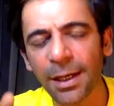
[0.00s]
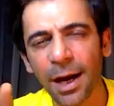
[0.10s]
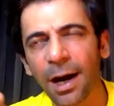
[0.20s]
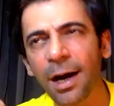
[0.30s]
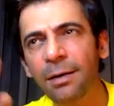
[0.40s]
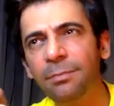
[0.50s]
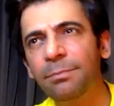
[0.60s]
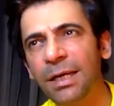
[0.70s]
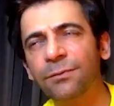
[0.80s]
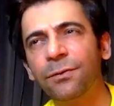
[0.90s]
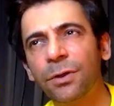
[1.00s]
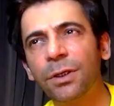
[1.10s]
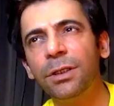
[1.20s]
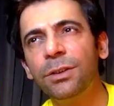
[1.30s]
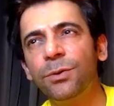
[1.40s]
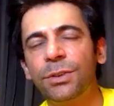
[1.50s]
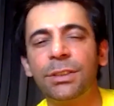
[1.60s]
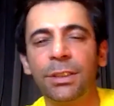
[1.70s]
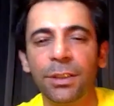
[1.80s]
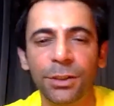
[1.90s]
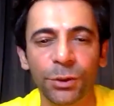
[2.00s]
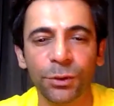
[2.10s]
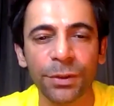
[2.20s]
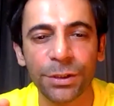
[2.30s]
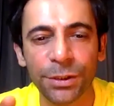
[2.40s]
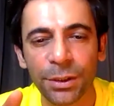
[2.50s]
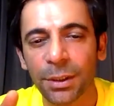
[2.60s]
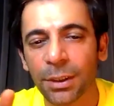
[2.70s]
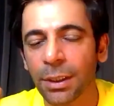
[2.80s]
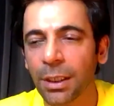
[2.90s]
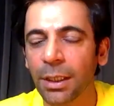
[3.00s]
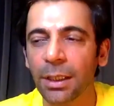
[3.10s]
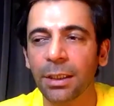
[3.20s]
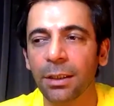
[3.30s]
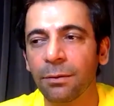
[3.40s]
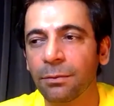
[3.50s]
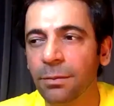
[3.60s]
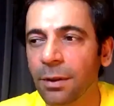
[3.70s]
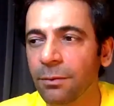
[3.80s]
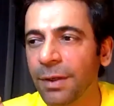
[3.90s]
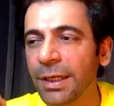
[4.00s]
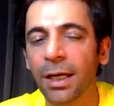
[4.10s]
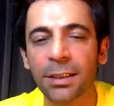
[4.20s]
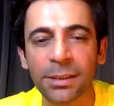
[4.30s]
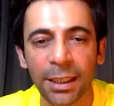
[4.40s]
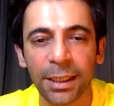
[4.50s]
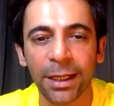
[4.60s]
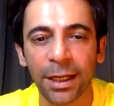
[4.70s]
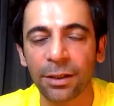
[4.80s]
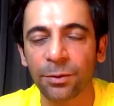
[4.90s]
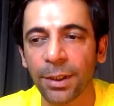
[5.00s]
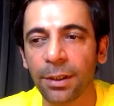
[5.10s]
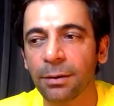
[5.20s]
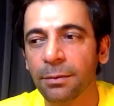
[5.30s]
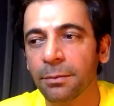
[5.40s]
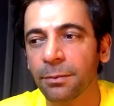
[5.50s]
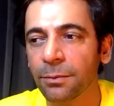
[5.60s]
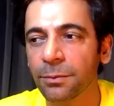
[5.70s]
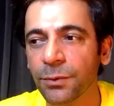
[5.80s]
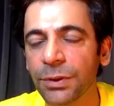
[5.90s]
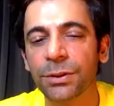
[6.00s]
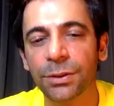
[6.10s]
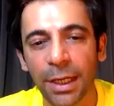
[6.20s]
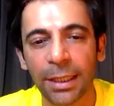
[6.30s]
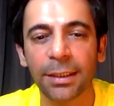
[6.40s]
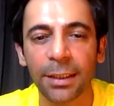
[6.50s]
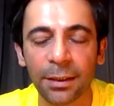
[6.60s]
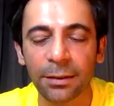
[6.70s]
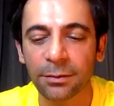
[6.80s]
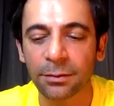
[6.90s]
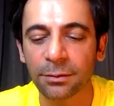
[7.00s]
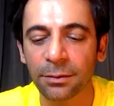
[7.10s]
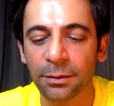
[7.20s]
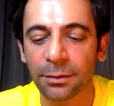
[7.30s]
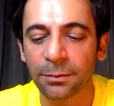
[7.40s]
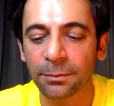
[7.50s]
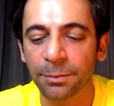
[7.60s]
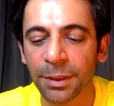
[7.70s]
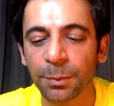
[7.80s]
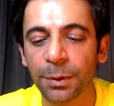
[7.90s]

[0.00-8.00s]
are metaphorical uses in the show, which a very unsaid layer to it, which I think people